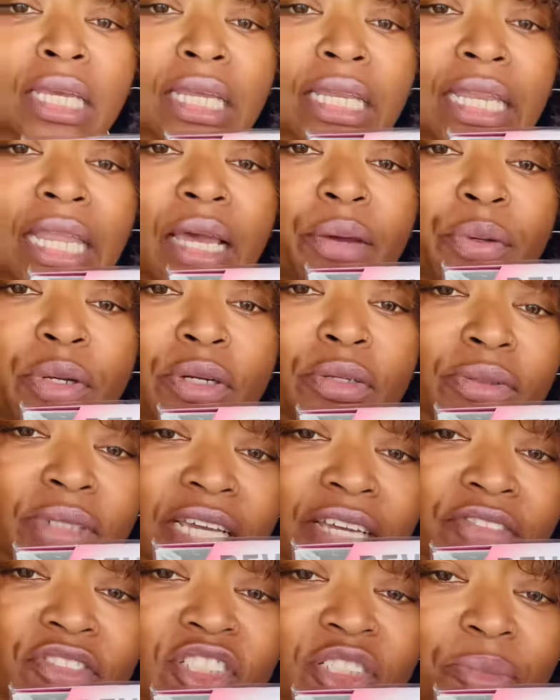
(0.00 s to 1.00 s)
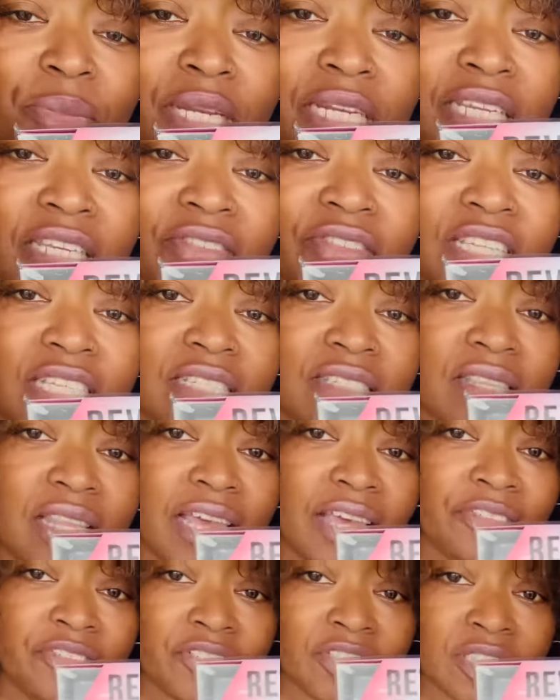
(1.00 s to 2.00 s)
Now, we don't have too many of these
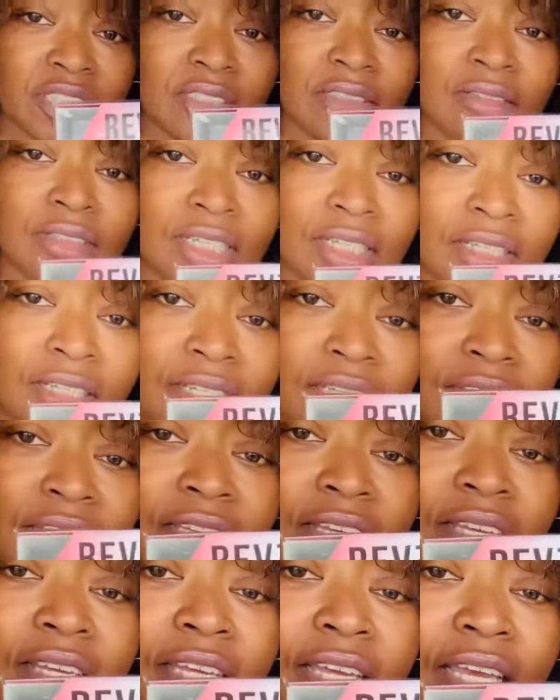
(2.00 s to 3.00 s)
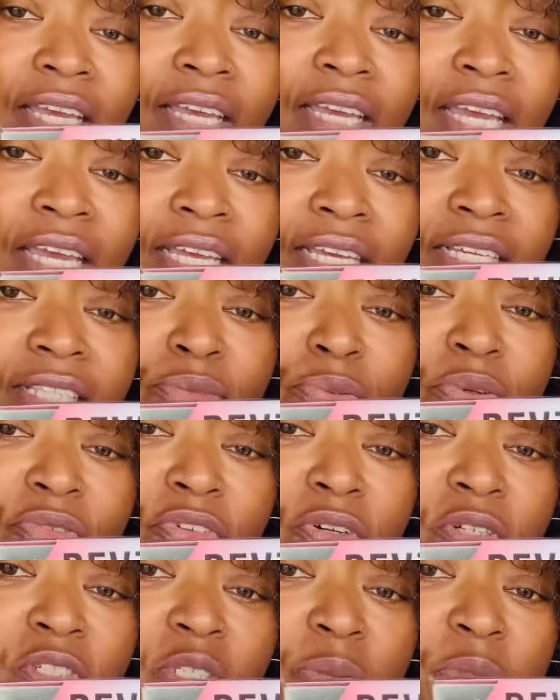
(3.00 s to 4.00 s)
left. It's
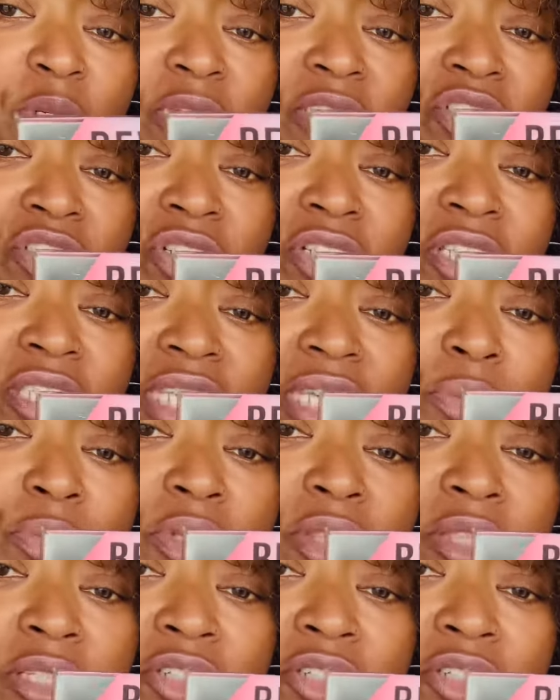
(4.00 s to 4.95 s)
reversible, as you can see with the